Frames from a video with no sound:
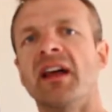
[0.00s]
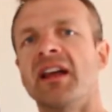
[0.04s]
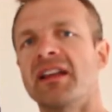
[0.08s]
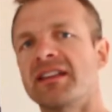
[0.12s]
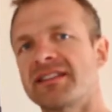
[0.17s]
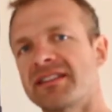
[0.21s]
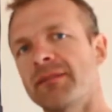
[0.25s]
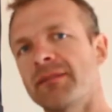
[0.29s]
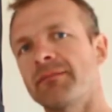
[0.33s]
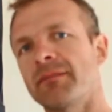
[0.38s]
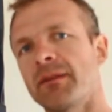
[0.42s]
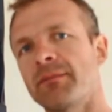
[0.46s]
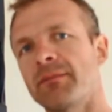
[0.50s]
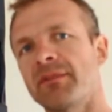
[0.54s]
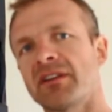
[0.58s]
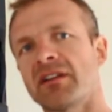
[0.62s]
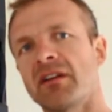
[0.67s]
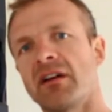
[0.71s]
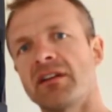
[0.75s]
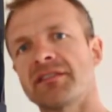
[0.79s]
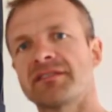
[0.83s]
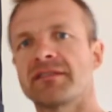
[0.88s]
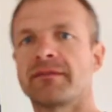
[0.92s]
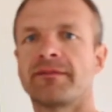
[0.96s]
simply
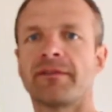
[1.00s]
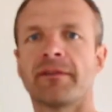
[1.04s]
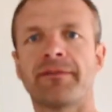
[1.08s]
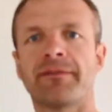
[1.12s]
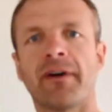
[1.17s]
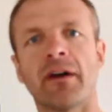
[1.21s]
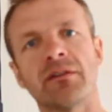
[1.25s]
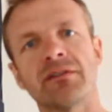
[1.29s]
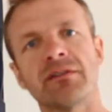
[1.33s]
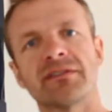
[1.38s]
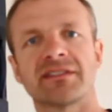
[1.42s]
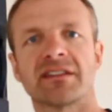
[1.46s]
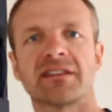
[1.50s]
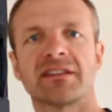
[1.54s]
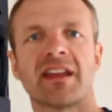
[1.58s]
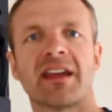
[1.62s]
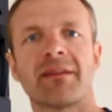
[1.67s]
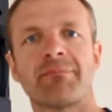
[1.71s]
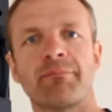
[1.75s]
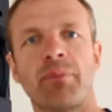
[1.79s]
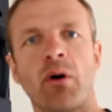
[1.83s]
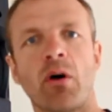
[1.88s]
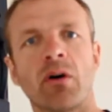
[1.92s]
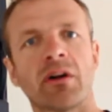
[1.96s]
because if a phone's in
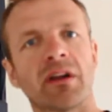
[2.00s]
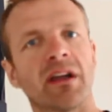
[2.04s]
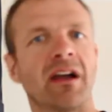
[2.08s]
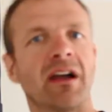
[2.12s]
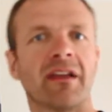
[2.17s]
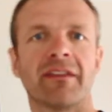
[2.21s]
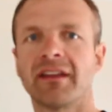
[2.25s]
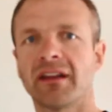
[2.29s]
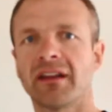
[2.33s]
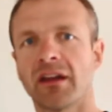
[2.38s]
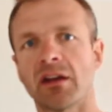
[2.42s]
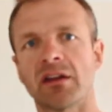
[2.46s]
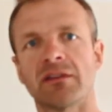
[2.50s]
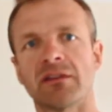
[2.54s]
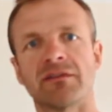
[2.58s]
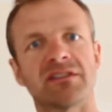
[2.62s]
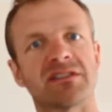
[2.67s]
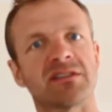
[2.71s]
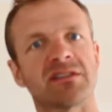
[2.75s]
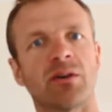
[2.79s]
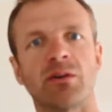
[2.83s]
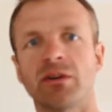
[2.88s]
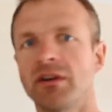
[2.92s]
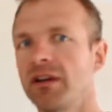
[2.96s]
their pocket and they go to the
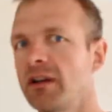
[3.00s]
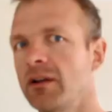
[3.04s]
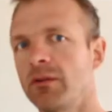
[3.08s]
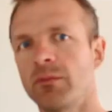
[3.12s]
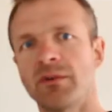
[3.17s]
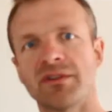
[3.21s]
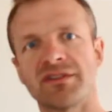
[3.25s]
toilet,